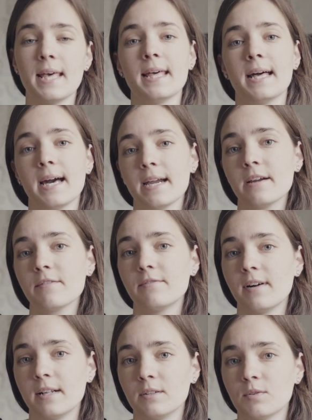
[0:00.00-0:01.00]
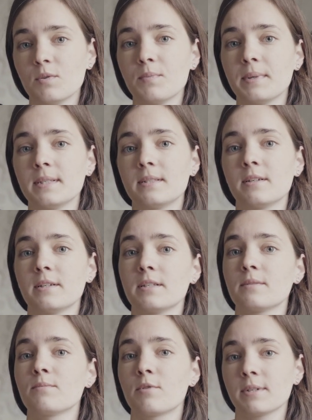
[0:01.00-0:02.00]
A higher value means there
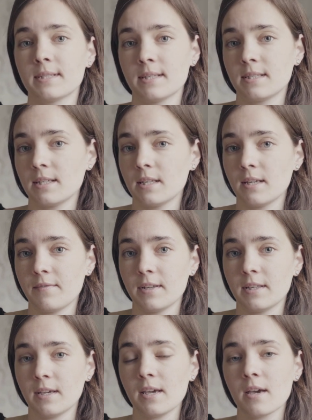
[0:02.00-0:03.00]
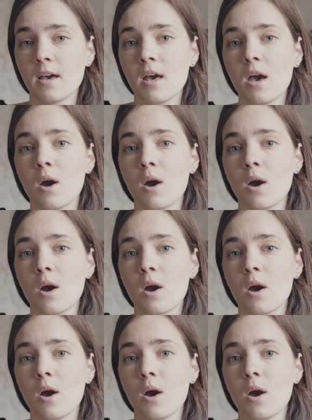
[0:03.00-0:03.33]
is more sensitivity,